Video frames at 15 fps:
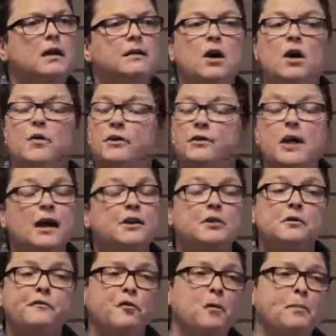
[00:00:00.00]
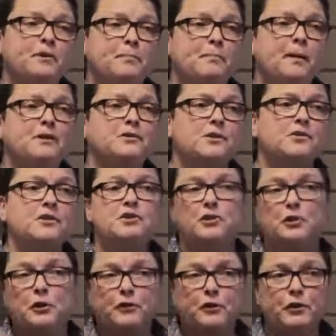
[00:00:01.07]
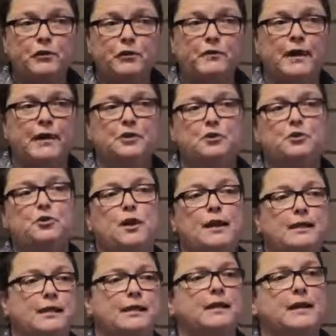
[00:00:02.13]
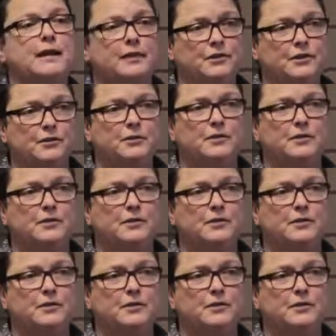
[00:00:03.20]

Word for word: No, they're not uniform. It depends on the server that you're trying to connect to.